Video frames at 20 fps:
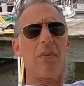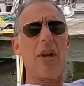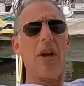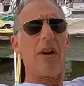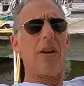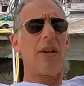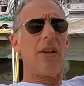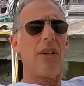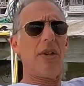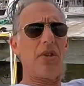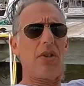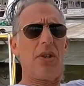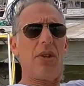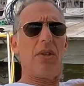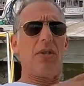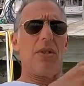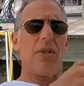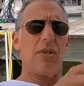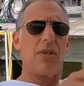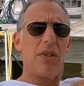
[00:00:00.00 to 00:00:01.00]
the air
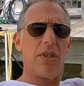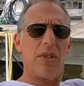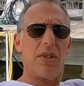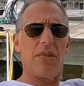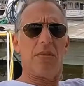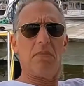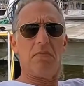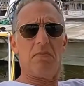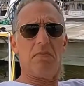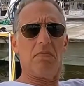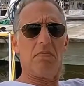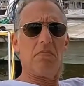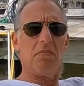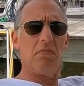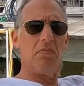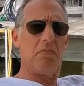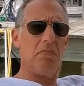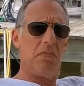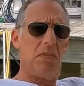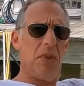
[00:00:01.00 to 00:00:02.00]
conditioner, there's this
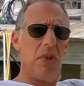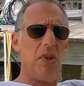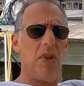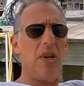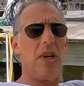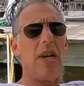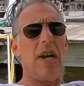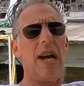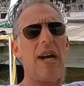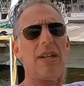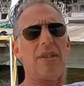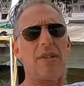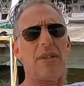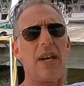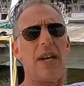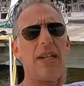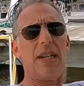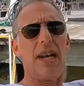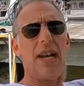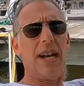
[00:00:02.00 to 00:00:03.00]
unit
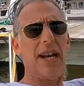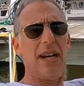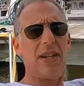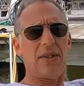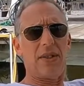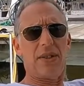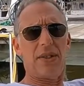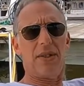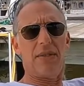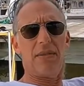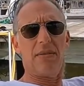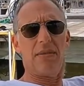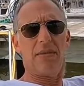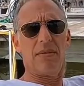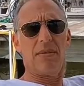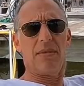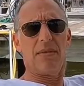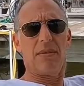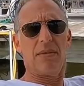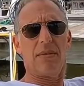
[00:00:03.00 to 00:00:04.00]
outside the house,
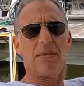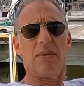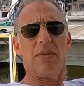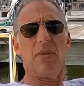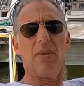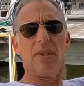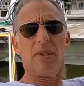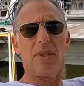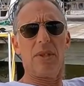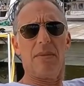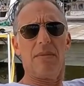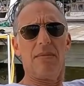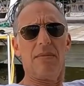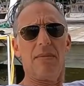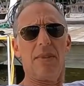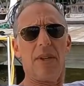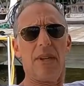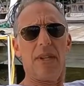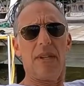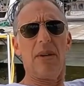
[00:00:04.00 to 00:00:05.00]
noisy
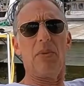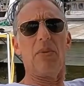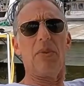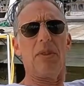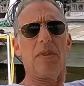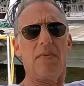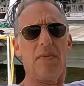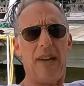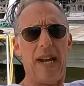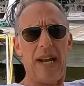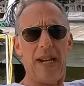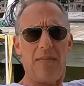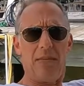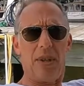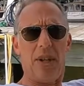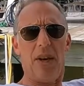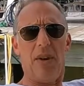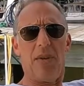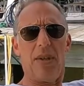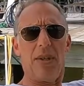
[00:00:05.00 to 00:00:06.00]
thing that with the fan
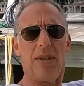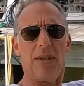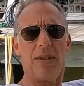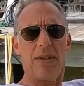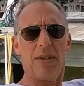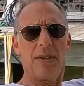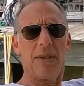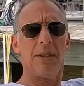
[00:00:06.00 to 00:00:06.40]
blowing.